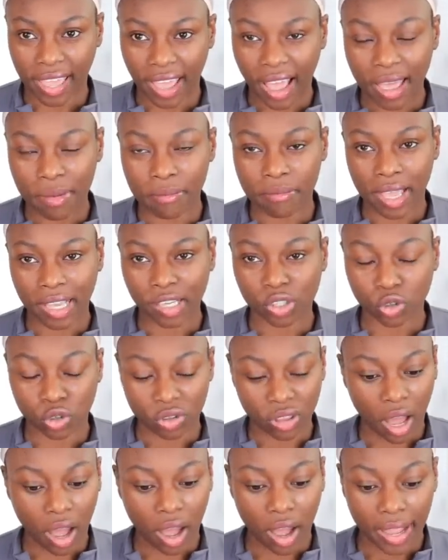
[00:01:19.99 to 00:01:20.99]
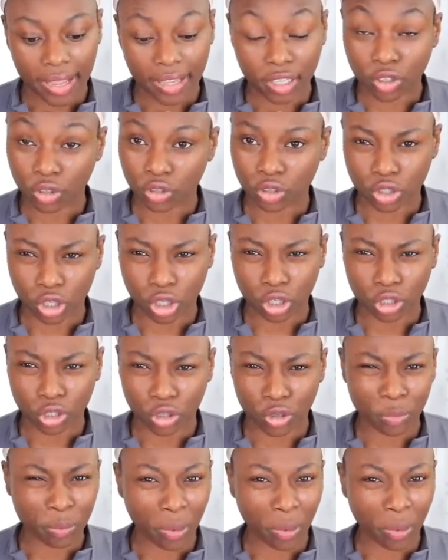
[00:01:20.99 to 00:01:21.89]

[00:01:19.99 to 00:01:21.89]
I make sure that I use the glue,